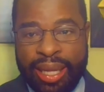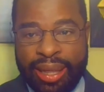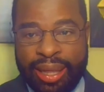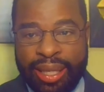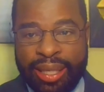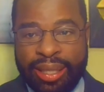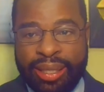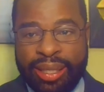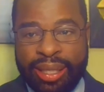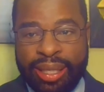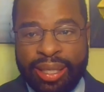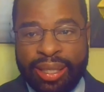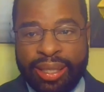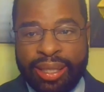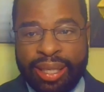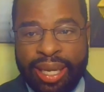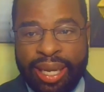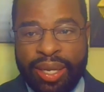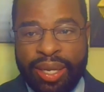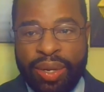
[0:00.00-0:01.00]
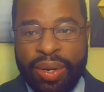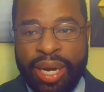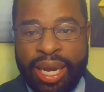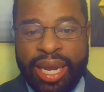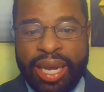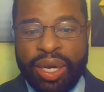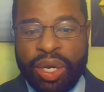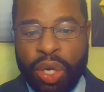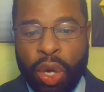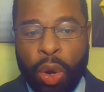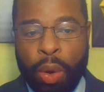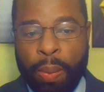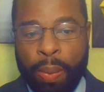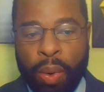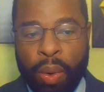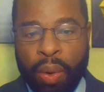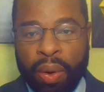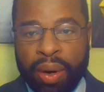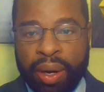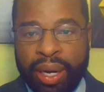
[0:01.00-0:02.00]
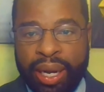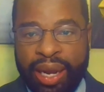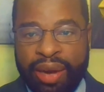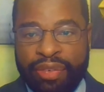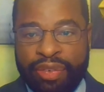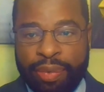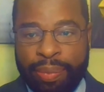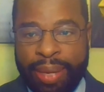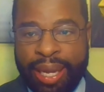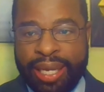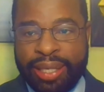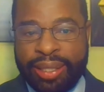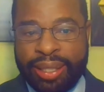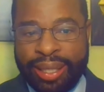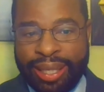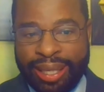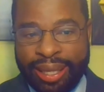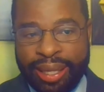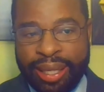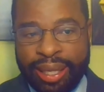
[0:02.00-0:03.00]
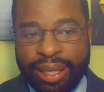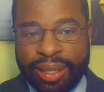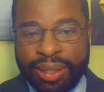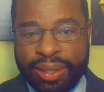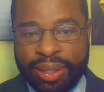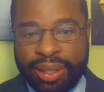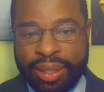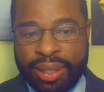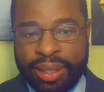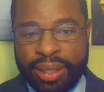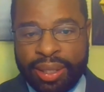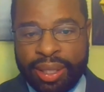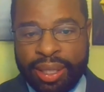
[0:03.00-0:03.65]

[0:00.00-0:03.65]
it. You need no more information than this